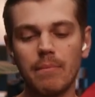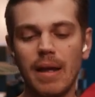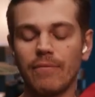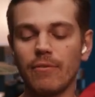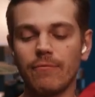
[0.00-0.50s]

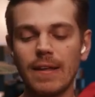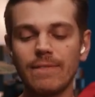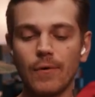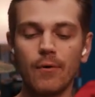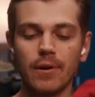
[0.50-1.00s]
If the
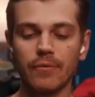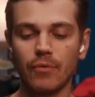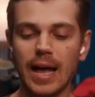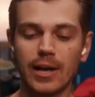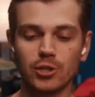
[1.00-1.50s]
V4
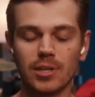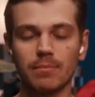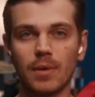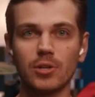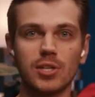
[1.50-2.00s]

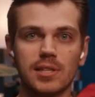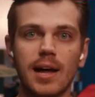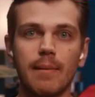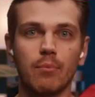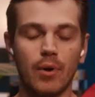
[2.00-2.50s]
flagship could just
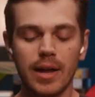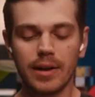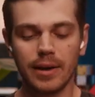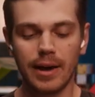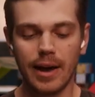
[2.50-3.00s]
not
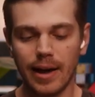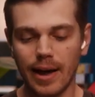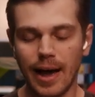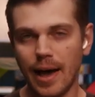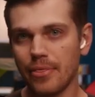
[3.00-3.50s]
break,
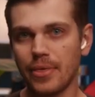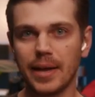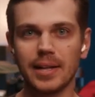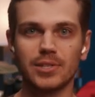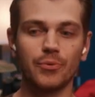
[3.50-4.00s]
I
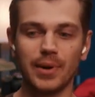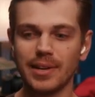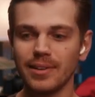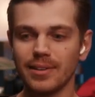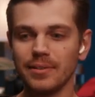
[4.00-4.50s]
think it's a win.